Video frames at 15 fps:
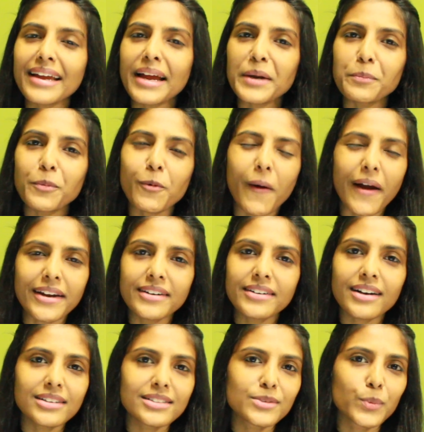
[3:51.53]
had
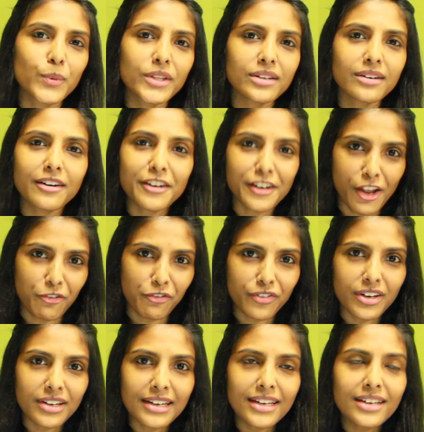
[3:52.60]
provided us with a
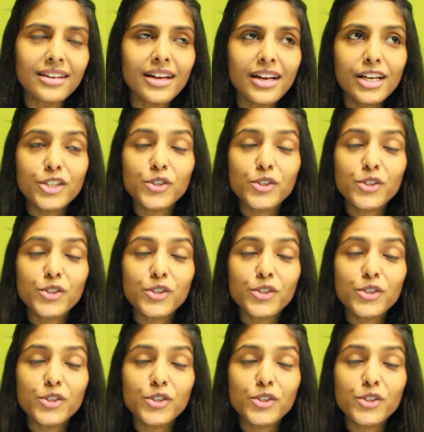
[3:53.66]
referral link.